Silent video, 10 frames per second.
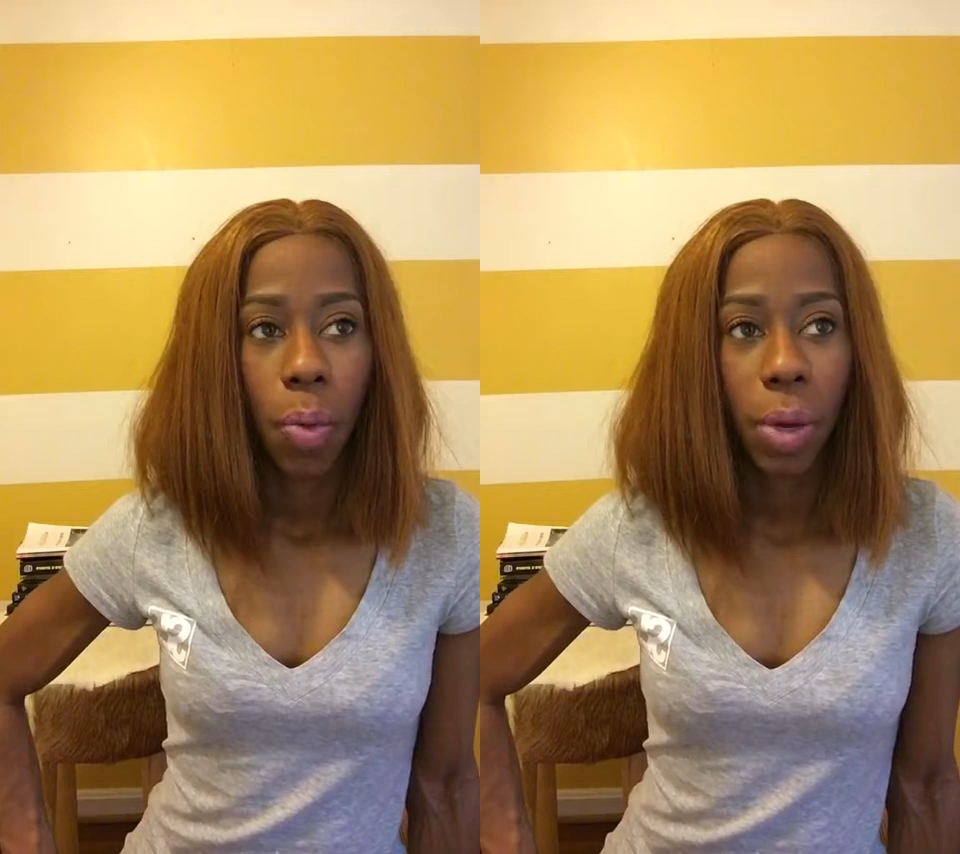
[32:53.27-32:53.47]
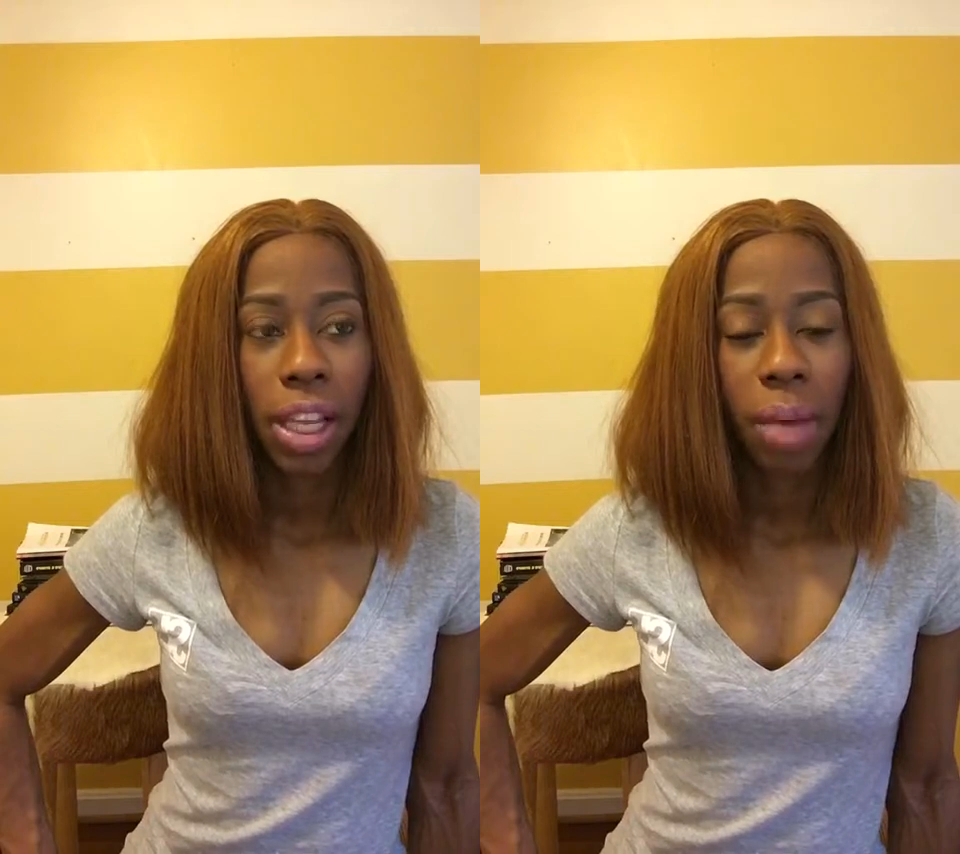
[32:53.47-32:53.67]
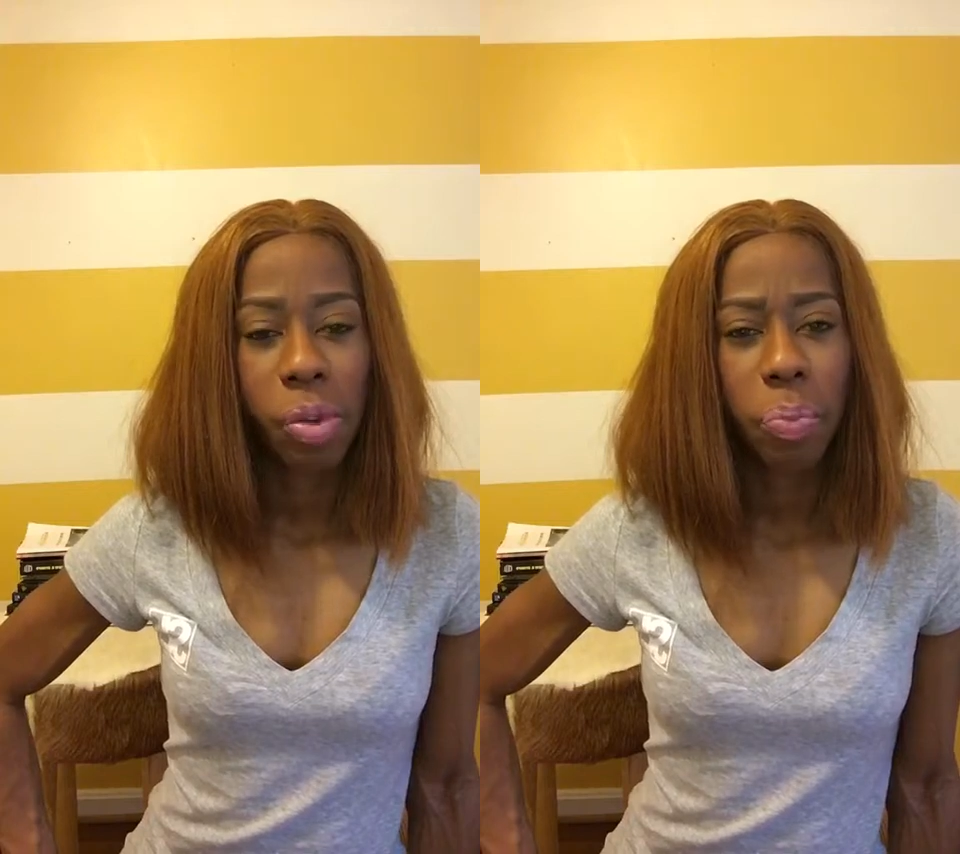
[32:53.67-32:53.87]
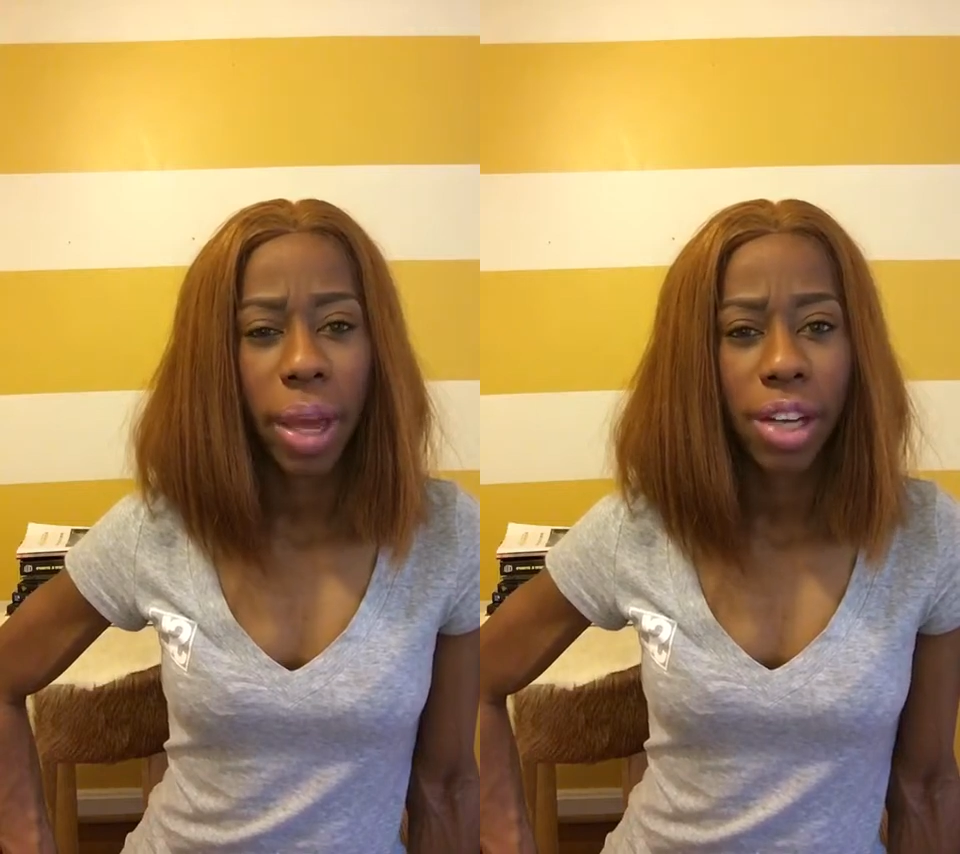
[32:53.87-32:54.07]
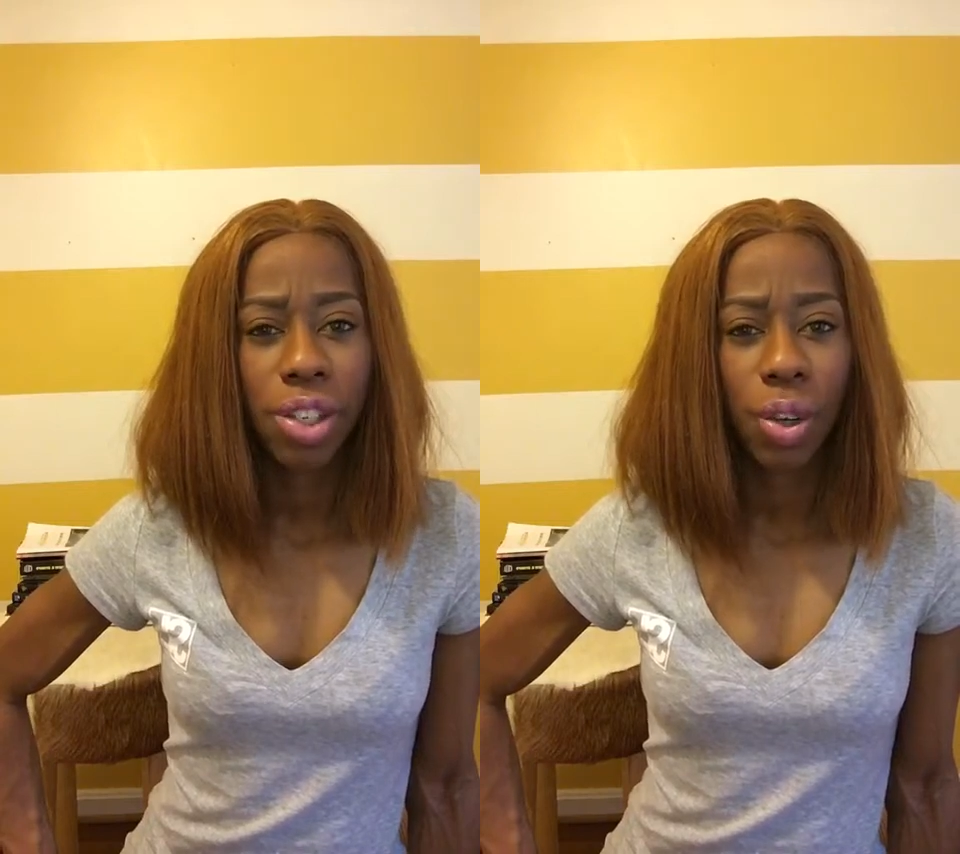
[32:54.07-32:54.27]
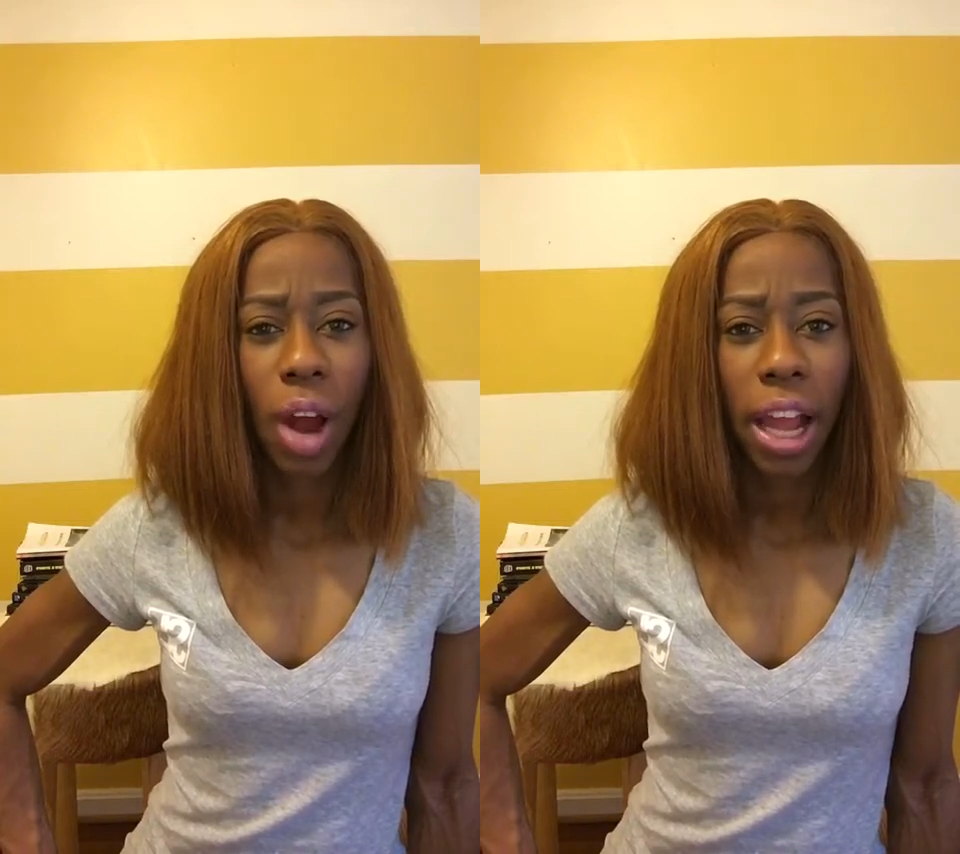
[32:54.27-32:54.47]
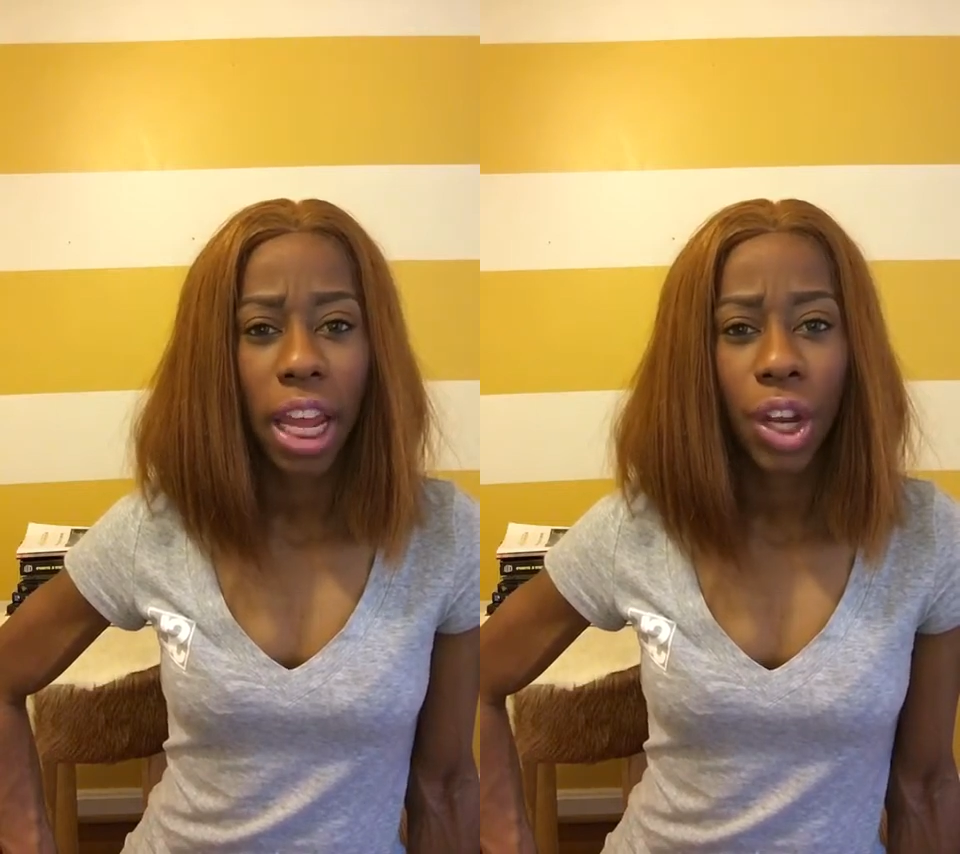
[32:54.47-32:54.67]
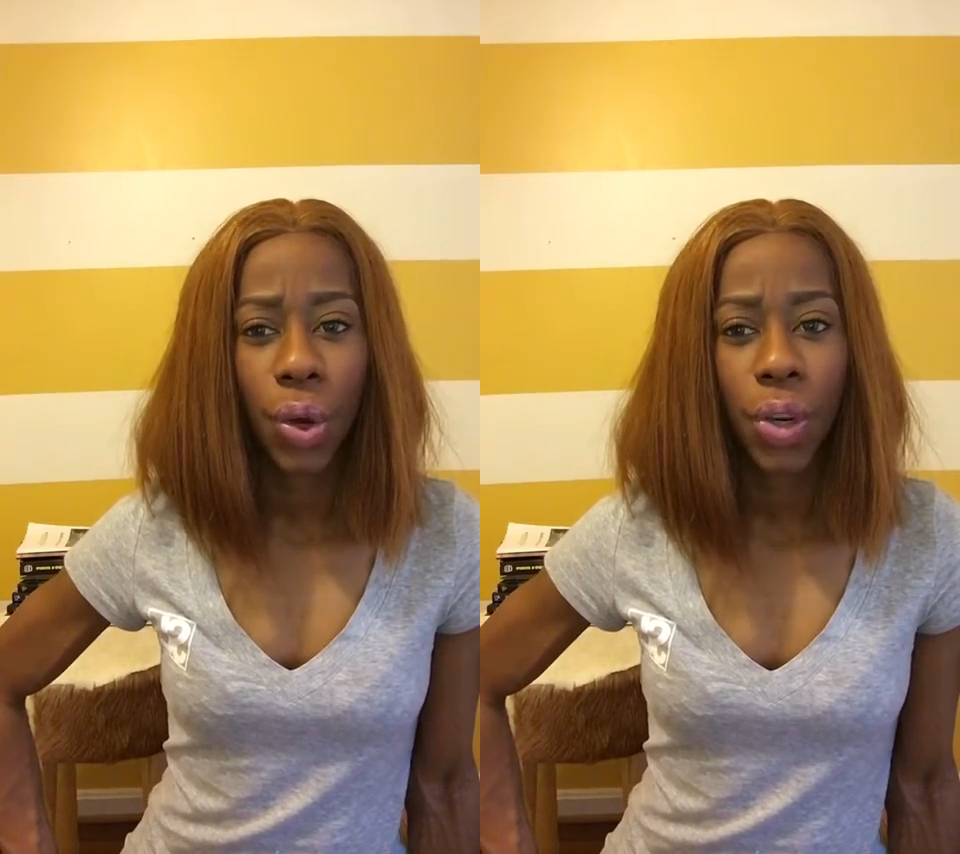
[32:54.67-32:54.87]
But let me make sure I
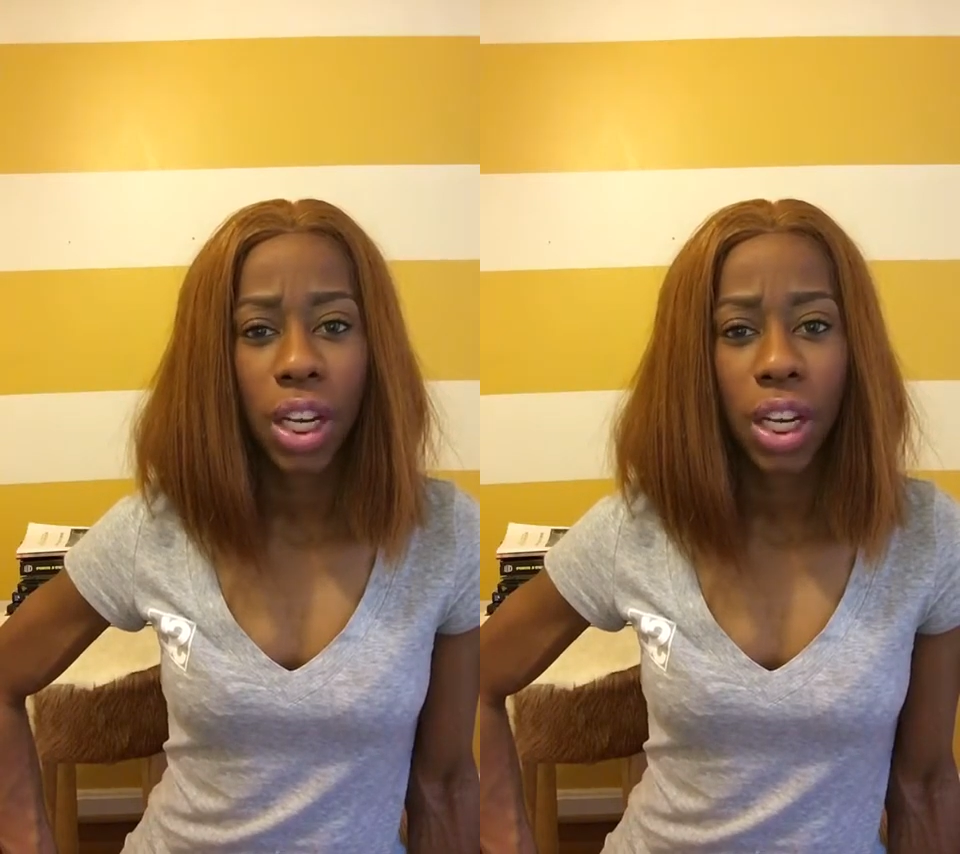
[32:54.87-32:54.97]
get on